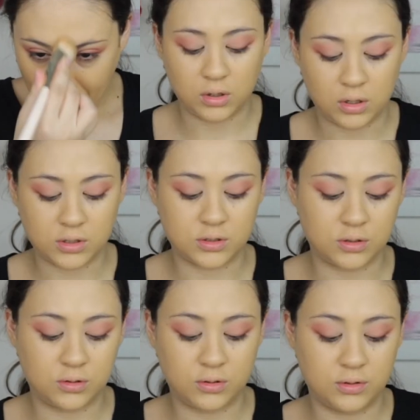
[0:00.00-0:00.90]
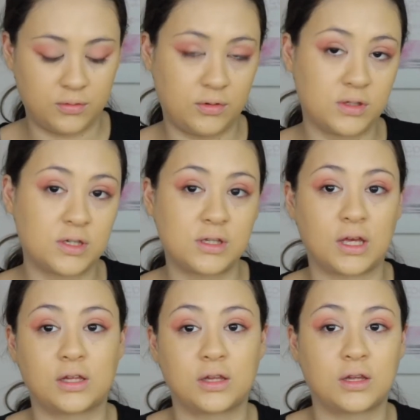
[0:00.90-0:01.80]
Alright, so this is
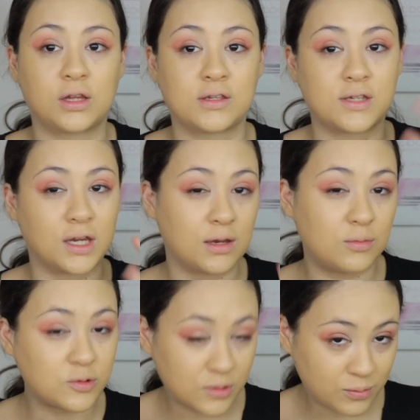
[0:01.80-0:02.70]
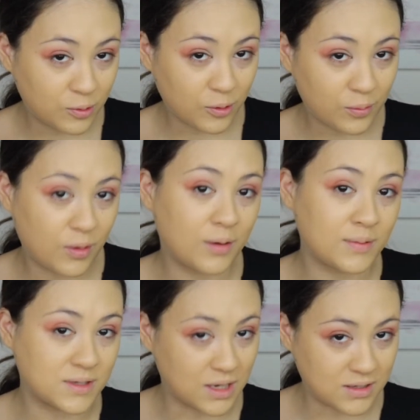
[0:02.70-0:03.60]
like the second most important part
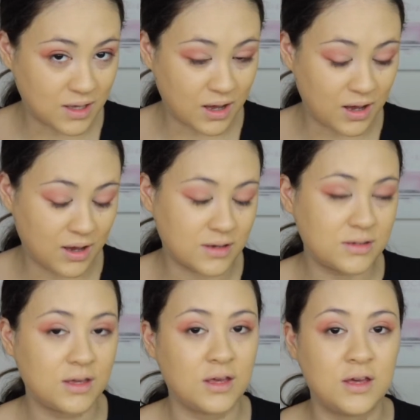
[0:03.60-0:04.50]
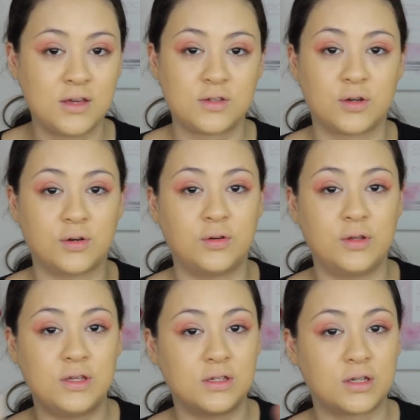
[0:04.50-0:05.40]
besides the eyes. So
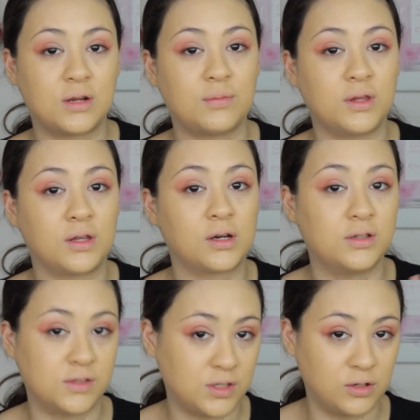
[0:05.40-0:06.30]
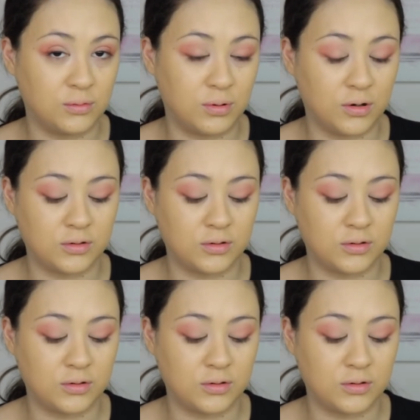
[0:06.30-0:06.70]
it is going to be the concealer part.